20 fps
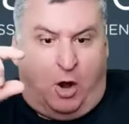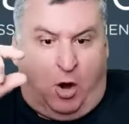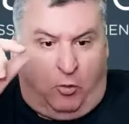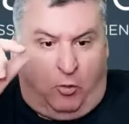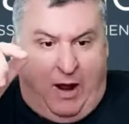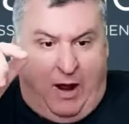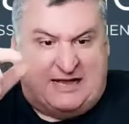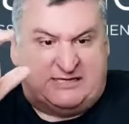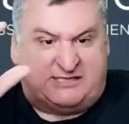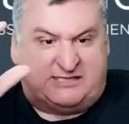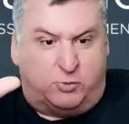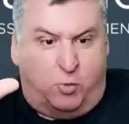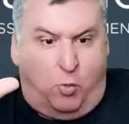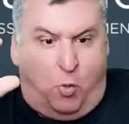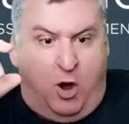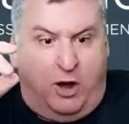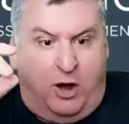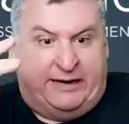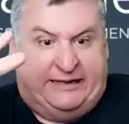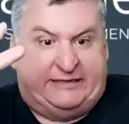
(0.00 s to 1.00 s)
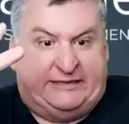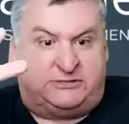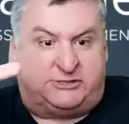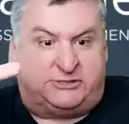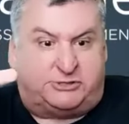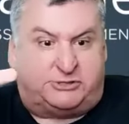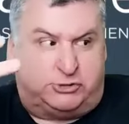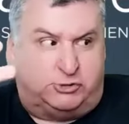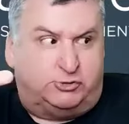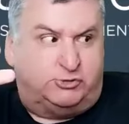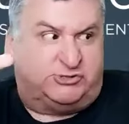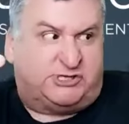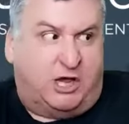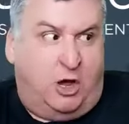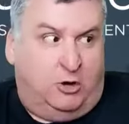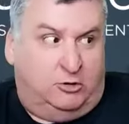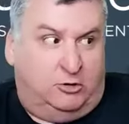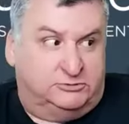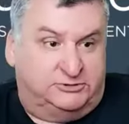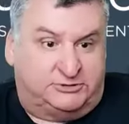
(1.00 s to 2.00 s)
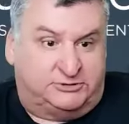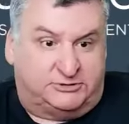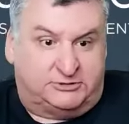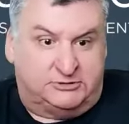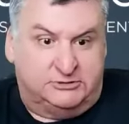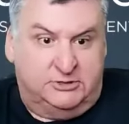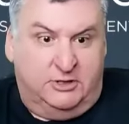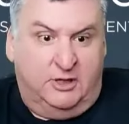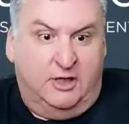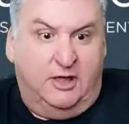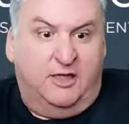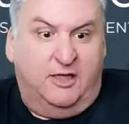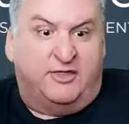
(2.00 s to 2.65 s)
horizon 1 into 2 zones. Yep.